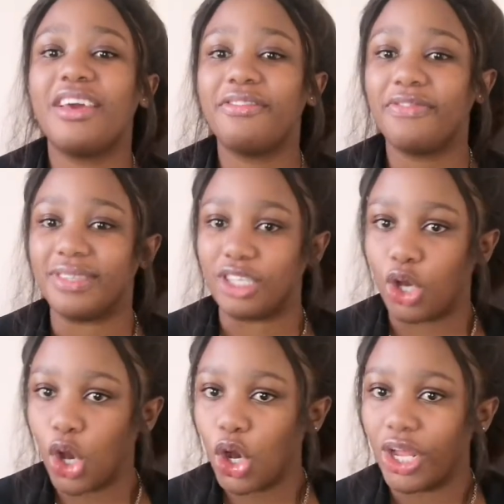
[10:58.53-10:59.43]
if
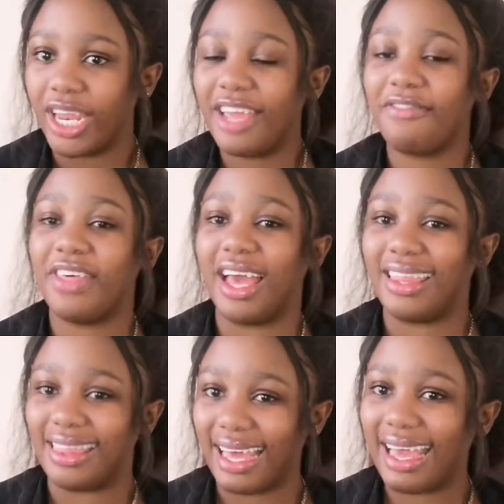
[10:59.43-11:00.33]
zikhona, if they
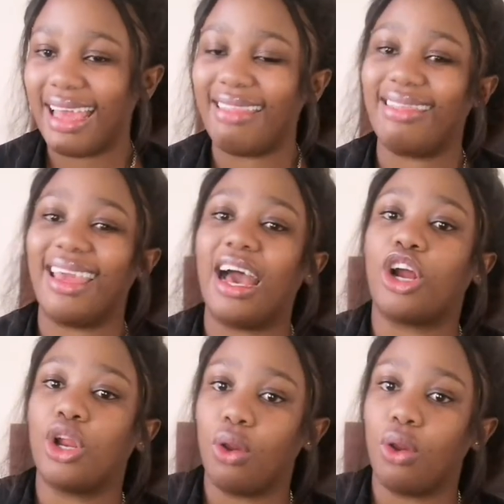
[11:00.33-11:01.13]
are there and they are